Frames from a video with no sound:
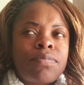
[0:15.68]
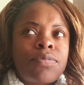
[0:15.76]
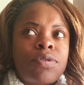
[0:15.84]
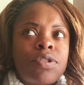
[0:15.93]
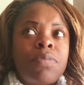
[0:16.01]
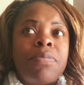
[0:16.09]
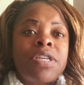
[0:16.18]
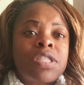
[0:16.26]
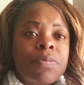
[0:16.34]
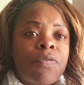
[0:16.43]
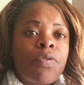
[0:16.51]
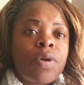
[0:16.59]

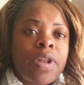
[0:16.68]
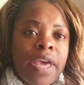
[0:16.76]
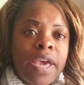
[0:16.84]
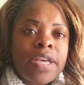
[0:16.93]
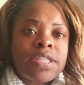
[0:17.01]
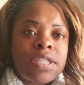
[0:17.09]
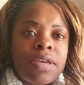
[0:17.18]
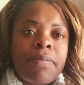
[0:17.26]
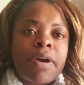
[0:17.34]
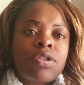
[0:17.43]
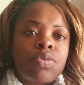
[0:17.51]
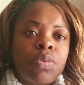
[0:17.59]
semester before last in
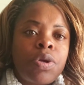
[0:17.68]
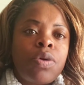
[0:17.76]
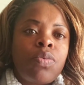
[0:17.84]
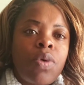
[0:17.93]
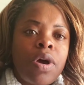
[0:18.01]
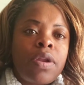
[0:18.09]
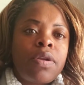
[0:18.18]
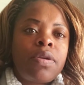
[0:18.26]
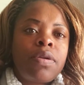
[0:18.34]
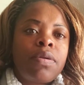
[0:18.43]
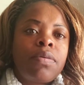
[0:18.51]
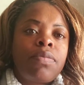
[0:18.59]
my
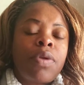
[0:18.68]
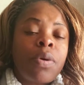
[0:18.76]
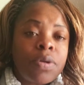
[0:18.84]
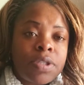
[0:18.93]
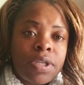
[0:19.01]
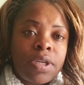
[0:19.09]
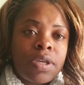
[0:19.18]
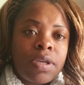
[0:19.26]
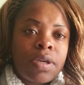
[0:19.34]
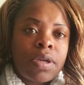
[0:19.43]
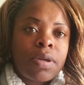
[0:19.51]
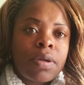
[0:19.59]

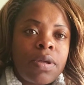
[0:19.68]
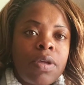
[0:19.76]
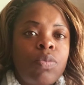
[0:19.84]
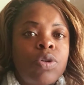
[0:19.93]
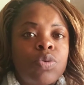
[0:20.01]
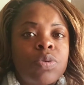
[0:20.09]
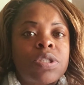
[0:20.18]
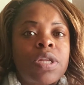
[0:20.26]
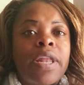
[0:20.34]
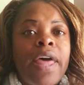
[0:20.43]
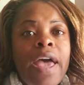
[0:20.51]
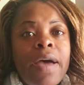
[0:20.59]
2113, which was a
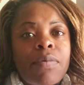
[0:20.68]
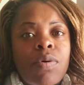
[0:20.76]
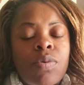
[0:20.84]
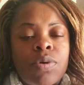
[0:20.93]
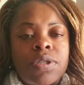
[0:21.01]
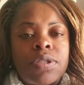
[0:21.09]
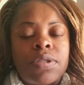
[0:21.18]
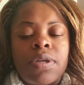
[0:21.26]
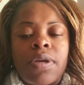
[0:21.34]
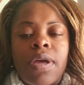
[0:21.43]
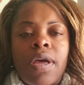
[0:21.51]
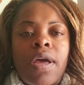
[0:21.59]
lab course.
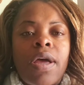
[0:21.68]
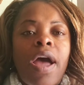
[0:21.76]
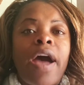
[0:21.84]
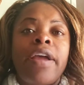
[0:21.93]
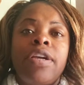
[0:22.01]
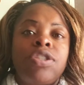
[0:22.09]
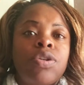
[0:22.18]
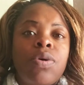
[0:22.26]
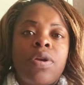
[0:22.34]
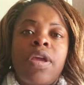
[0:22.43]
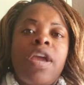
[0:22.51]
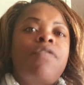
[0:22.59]
I
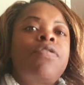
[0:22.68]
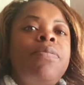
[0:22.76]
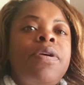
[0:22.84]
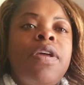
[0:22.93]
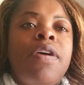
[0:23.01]
enjoyed every bit